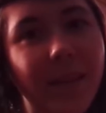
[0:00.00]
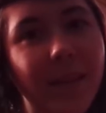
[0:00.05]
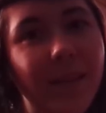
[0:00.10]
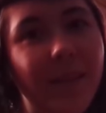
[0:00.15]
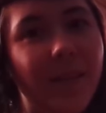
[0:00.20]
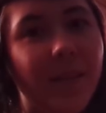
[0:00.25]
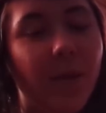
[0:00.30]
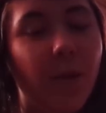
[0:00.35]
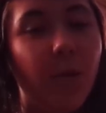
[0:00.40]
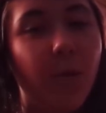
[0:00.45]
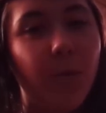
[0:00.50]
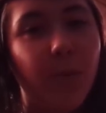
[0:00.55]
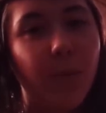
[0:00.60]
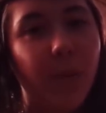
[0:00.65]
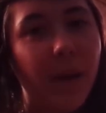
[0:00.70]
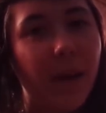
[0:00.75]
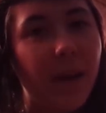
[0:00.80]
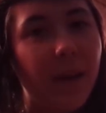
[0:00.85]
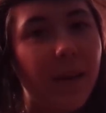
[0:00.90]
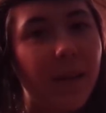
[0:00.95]
it's
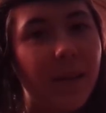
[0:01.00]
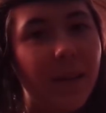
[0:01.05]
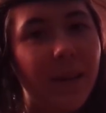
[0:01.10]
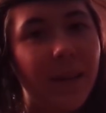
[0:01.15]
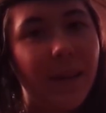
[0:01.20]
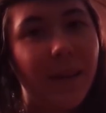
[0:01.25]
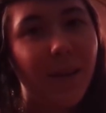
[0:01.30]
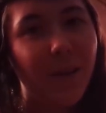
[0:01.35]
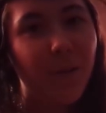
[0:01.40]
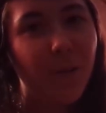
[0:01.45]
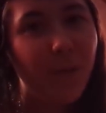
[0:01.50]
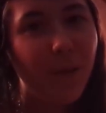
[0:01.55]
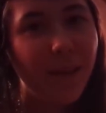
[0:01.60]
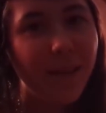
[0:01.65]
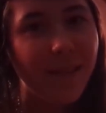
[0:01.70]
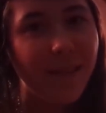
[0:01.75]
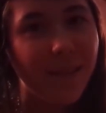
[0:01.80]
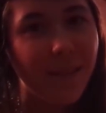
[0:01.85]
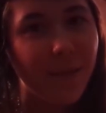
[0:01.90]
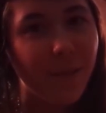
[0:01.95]
greatly
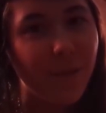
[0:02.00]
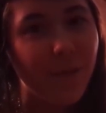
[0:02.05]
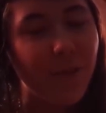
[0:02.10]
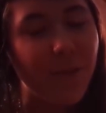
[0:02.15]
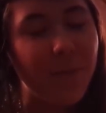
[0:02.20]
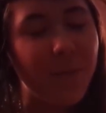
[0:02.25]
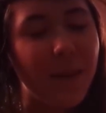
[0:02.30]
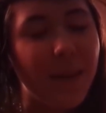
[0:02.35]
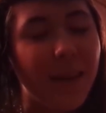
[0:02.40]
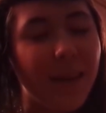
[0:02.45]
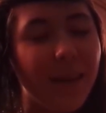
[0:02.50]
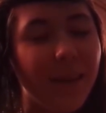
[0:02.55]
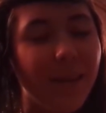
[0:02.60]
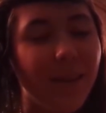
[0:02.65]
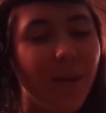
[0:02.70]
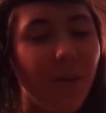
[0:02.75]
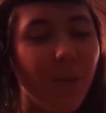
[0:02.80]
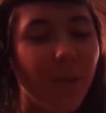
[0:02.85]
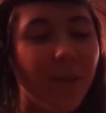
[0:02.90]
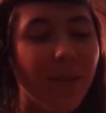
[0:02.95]
offensive to
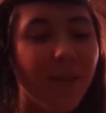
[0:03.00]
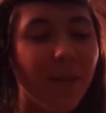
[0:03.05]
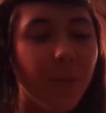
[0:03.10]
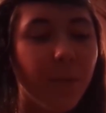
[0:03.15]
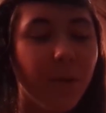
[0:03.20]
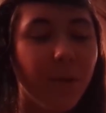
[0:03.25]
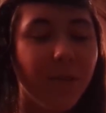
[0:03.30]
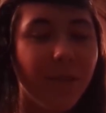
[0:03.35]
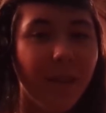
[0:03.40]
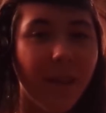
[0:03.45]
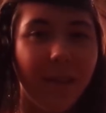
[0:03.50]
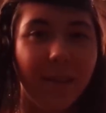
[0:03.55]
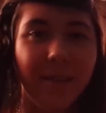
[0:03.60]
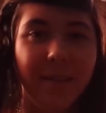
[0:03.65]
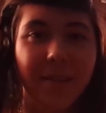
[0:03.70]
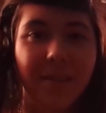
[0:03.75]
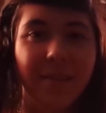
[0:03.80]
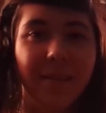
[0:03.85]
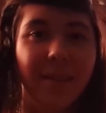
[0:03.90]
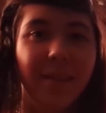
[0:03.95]
me when someone
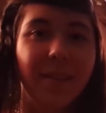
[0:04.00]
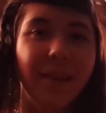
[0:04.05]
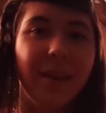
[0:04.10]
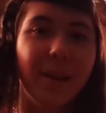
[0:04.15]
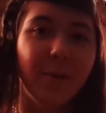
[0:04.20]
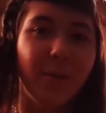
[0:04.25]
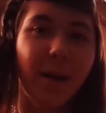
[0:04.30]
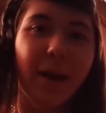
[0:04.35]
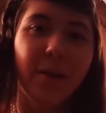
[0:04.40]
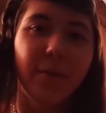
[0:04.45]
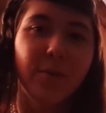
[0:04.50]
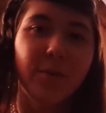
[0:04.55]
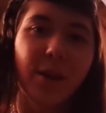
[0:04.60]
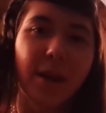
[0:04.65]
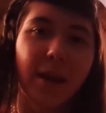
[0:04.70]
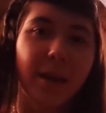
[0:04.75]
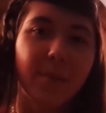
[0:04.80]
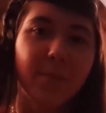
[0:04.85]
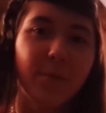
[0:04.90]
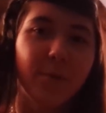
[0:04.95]
says that they don't have
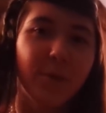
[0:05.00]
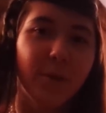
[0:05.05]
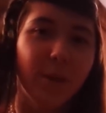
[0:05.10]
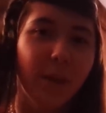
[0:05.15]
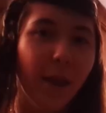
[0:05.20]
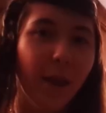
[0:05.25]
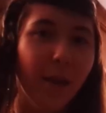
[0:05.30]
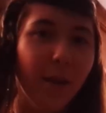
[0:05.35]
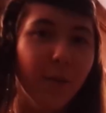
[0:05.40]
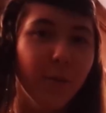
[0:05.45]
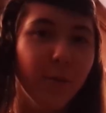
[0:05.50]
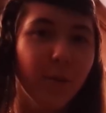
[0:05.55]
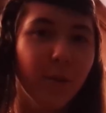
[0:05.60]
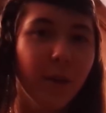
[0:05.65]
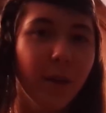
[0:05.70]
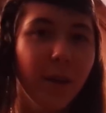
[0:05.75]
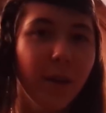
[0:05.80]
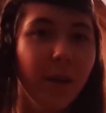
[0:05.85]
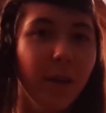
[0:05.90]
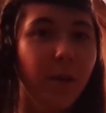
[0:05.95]
time for love
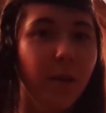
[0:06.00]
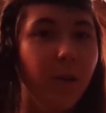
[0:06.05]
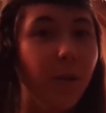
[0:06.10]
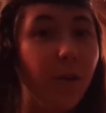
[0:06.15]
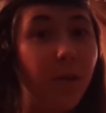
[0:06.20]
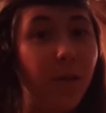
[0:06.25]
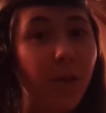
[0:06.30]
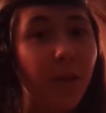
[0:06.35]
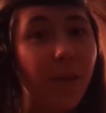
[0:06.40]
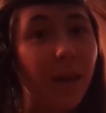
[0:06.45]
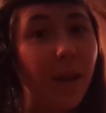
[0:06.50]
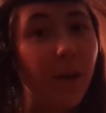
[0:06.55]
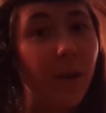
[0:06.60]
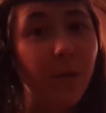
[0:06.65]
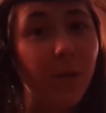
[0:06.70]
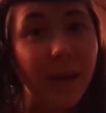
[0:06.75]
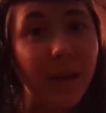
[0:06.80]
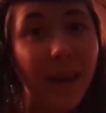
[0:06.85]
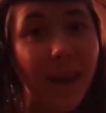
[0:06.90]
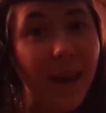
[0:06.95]
or that they
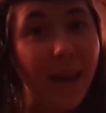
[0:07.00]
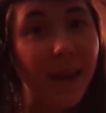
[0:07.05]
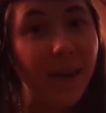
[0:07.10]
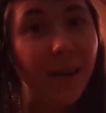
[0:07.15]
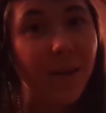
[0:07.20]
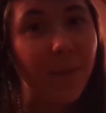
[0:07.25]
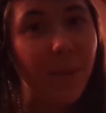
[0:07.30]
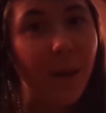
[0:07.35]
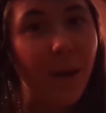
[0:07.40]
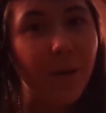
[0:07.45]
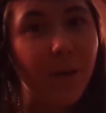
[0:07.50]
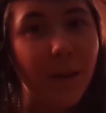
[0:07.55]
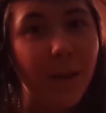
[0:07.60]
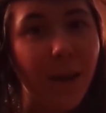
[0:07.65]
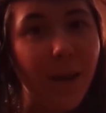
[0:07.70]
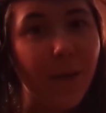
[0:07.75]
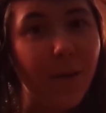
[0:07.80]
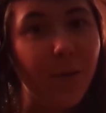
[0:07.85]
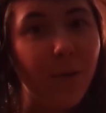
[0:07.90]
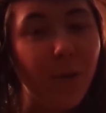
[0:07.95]
don't care about
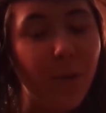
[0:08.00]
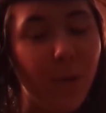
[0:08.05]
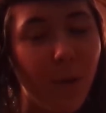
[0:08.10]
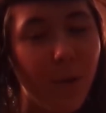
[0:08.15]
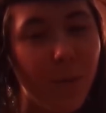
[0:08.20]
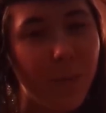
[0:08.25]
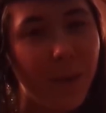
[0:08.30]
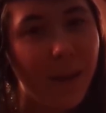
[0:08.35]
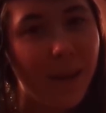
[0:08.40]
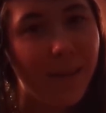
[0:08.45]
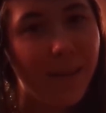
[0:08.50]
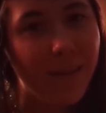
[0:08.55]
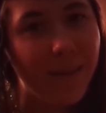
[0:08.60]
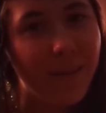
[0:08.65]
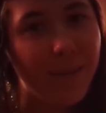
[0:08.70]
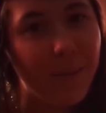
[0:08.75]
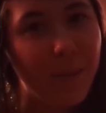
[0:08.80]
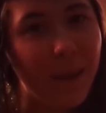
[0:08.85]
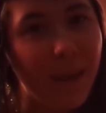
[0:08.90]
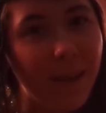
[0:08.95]
love or
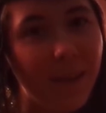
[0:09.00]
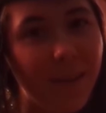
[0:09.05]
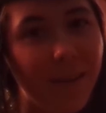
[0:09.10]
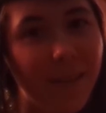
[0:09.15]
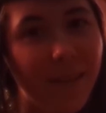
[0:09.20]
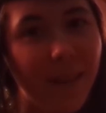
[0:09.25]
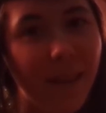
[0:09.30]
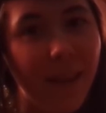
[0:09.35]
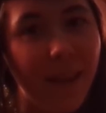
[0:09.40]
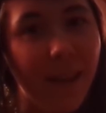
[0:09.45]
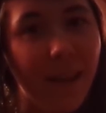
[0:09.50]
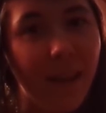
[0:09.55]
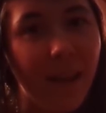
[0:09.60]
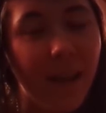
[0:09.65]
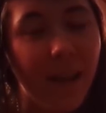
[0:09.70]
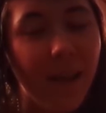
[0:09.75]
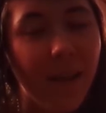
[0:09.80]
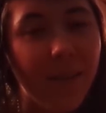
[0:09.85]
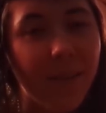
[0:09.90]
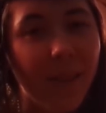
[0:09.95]
romance because
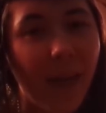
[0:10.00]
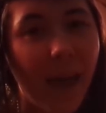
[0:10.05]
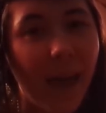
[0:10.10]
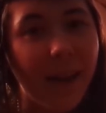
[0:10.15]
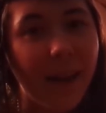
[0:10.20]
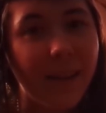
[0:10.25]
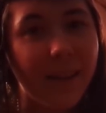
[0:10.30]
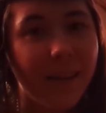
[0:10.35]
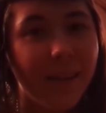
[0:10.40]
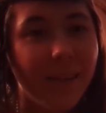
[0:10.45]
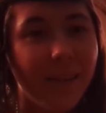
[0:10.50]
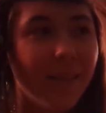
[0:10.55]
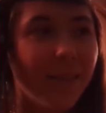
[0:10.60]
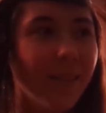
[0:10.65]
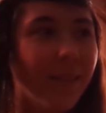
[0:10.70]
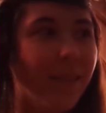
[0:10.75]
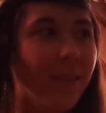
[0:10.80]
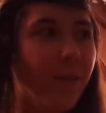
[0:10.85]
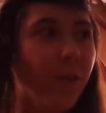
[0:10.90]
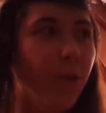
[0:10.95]
that
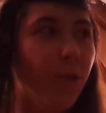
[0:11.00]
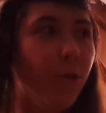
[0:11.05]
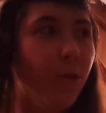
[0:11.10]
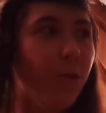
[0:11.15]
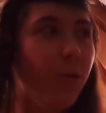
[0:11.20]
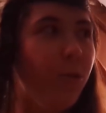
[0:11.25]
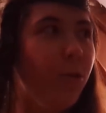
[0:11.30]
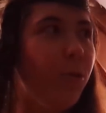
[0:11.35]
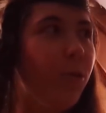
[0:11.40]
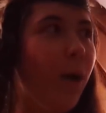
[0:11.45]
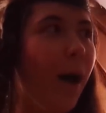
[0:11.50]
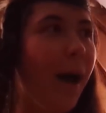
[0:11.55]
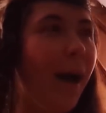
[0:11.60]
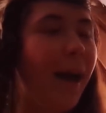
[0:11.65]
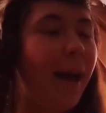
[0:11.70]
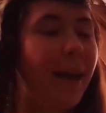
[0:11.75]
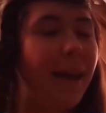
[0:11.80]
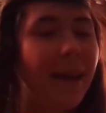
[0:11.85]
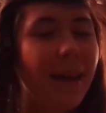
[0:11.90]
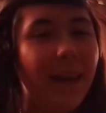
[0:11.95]
is who
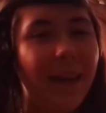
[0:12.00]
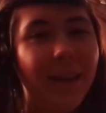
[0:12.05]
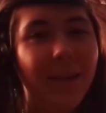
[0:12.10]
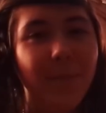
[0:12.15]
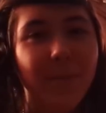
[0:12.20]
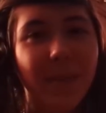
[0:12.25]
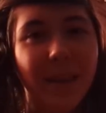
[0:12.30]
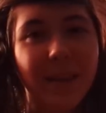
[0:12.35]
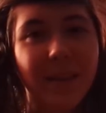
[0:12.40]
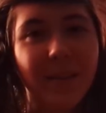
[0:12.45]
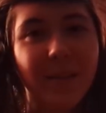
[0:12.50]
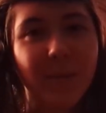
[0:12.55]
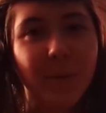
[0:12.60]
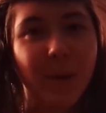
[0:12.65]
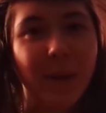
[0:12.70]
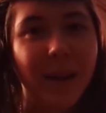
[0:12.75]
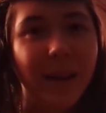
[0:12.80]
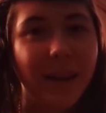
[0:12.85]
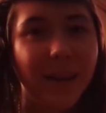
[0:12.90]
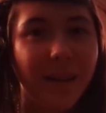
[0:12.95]
I am, that is
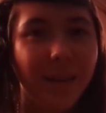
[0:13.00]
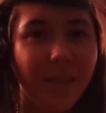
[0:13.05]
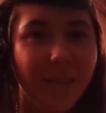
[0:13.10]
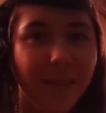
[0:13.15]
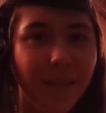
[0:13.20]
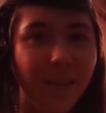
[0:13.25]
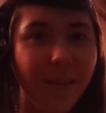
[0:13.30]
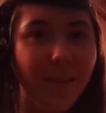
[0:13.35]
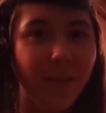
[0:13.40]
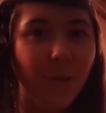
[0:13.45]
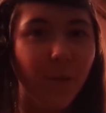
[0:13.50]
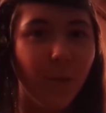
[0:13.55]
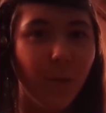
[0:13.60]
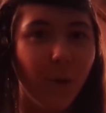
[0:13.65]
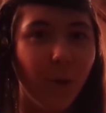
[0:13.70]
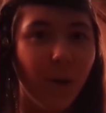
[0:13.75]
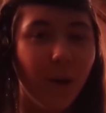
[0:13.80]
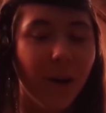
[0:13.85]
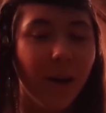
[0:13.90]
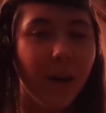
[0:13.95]
what I exist
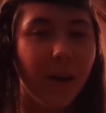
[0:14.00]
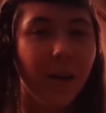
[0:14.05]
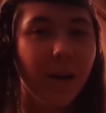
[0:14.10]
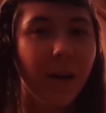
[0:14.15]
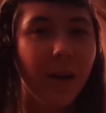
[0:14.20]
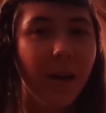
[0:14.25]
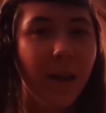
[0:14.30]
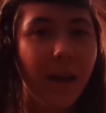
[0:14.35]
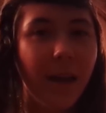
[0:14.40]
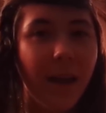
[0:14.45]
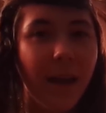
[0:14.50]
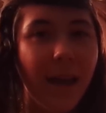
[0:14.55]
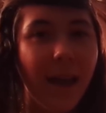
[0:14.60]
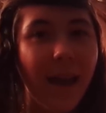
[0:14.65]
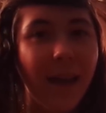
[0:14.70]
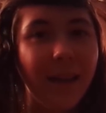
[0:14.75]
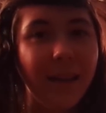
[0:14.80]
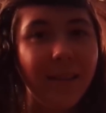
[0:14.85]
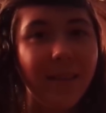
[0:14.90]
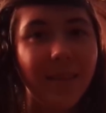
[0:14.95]
for.
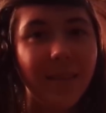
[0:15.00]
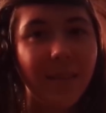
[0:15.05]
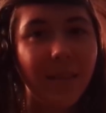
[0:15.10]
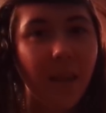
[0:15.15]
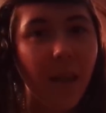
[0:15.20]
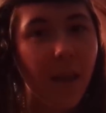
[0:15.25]
And it's,